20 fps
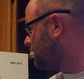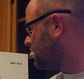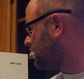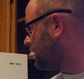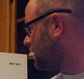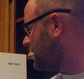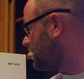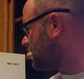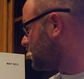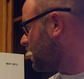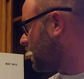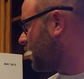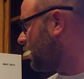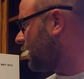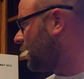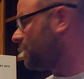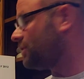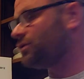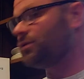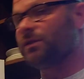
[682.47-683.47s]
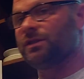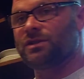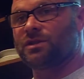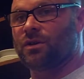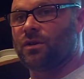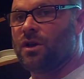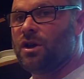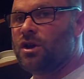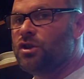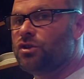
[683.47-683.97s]
to this side of that tree.
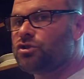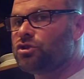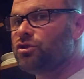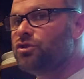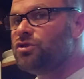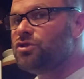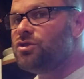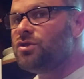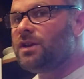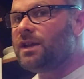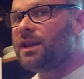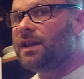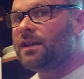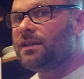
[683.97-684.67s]
So as soon as you get